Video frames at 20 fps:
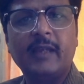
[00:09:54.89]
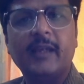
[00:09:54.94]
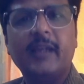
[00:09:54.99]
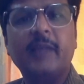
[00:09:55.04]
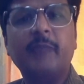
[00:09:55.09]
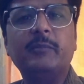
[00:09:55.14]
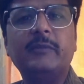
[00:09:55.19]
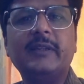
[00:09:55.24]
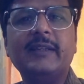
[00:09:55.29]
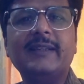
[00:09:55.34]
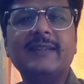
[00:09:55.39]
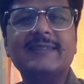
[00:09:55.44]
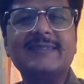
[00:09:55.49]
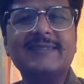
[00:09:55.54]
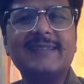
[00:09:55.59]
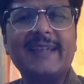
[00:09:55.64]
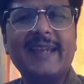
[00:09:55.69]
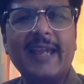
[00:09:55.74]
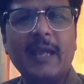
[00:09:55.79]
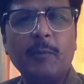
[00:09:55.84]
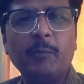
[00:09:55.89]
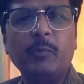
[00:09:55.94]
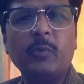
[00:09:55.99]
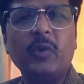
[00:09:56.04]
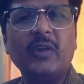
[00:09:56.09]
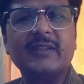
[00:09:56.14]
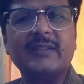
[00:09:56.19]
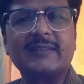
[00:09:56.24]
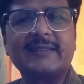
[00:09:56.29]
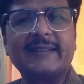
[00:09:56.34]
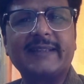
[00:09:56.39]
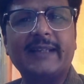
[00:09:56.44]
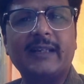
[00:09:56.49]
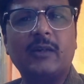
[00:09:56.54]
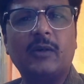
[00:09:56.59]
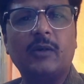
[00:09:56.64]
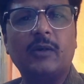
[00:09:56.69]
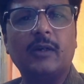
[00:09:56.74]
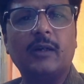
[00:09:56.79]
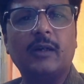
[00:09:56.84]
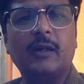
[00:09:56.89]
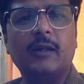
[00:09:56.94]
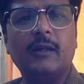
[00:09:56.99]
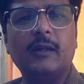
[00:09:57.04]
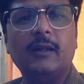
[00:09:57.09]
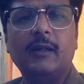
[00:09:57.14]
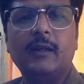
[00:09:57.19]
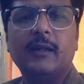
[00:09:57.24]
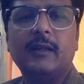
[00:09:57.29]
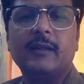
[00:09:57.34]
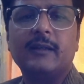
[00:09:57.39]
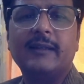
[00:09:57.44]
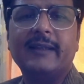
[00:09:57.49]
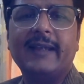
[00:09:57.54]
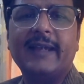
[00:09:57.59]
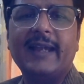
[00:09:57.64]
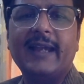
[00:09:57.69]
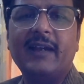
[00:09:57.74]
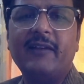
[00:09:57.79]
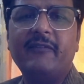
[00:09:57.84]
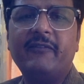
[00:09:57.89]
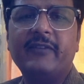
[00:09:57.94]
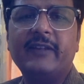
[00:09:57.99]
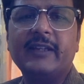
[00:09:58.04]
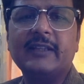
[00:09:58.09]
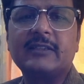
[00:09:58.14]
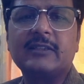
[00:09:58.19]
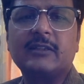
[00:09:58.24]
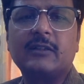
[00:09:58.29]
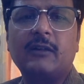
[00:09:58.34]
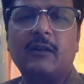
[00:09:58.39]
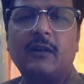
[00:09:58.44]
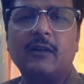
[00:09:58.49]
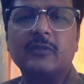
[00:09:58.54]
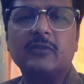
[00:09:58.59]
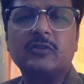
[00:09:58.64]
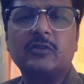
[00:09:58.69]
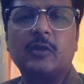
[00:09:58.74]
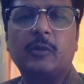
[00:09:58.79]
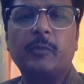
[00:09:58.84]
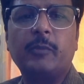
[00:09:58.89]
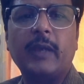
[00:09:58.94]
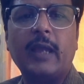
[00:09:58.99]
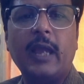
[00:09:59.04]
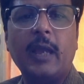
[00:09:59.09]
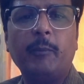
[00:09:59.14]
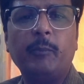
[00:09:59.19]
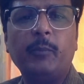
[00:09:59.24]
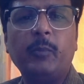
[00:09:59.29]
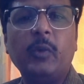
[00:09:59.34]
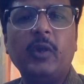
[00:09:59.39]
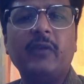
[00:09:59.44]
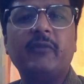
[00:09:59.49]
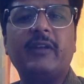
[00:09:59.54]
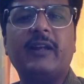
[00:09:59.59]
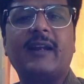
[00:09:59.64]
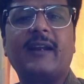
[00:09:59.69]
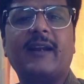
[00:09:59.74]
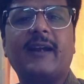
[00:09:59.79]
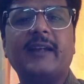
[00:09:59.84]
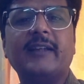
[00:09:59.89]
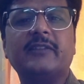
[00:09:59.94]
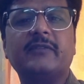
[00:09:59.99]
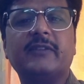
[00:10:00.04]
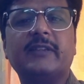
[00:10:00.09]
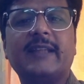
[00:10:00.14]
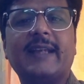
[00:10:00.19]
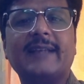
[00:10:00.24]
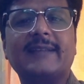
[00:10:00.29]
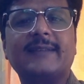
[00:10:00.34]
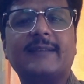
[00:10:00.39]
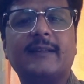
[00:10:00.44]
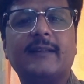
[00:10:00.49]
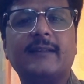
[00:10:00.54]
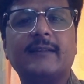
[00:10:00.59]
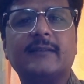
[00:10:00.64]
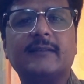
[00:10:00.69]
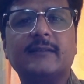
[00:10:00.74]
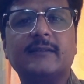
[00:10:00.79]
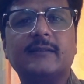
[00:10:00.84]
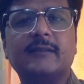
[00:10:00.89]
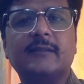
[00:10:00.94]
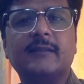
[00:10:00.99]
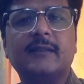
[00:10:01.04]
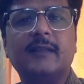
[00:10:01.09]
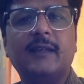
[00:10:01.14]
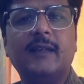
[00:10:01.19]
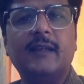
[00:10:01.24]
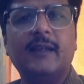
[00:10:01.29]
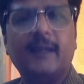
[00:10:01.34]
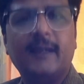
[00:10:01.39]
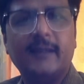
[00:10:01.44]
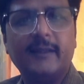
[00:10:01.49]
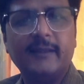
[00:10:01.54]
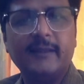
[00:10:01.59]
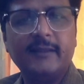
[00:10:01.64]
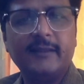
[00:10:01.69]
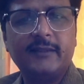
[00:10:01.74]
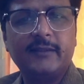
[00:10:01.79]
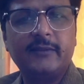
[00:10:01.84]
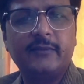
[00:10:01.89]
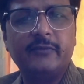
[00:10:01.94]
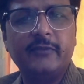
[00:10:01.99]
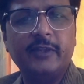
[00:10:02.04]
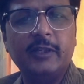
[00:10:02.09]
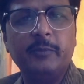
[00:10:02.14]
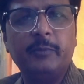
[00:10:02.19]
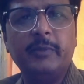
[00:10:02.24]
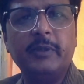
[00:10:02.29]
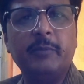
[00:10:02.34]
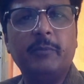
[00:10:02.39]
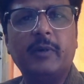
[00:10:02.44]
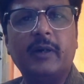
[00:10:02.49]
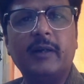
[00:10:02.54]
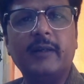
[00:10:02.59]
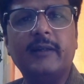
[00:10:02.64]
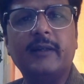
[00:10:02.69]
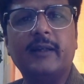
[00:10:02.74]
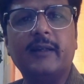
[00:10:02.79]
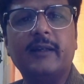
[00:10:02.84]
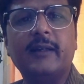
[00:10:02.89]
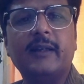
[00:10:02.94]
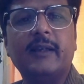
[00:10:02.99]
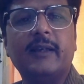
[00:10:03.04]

If the employees stay longer, the average cost of employee will rise with escalations and it will be burden